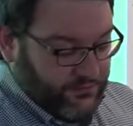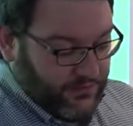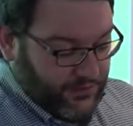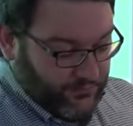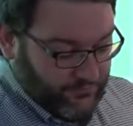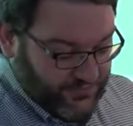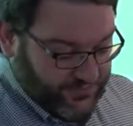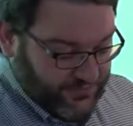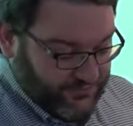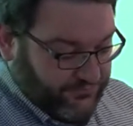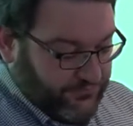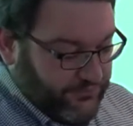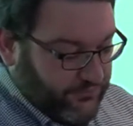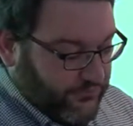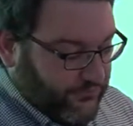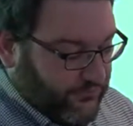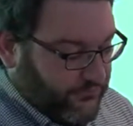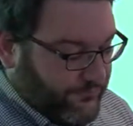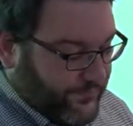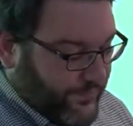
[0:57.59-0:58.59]
And when you
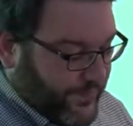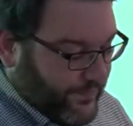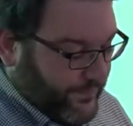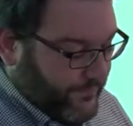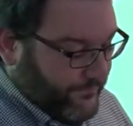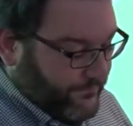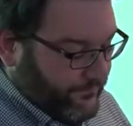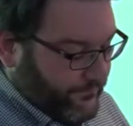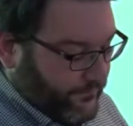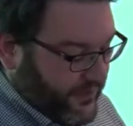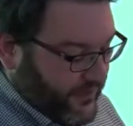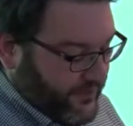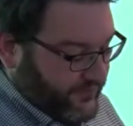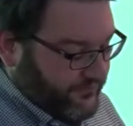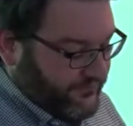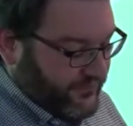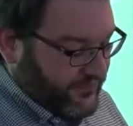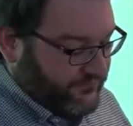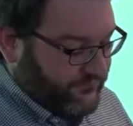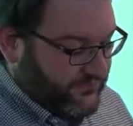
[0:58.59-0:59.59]
do, and
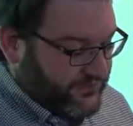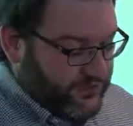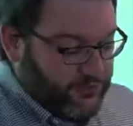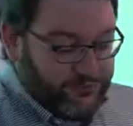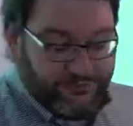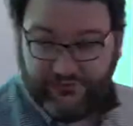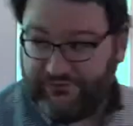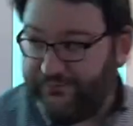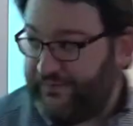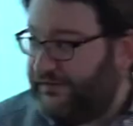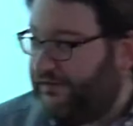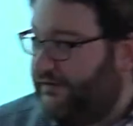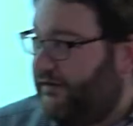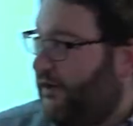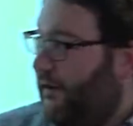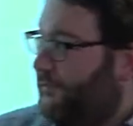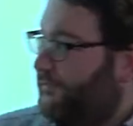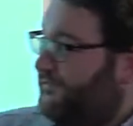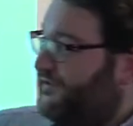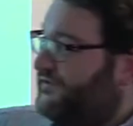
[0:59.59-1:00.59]
you take a video and you speed it
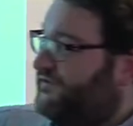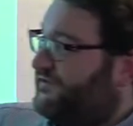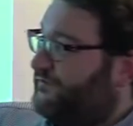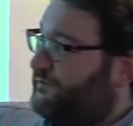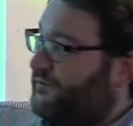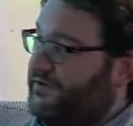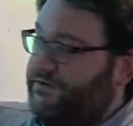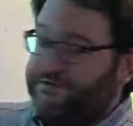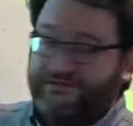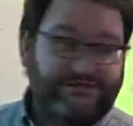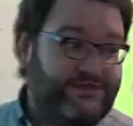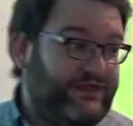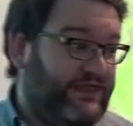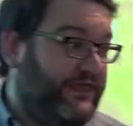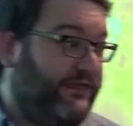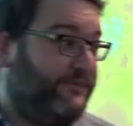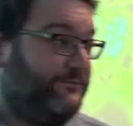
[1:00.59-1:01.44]
up, this is what you see.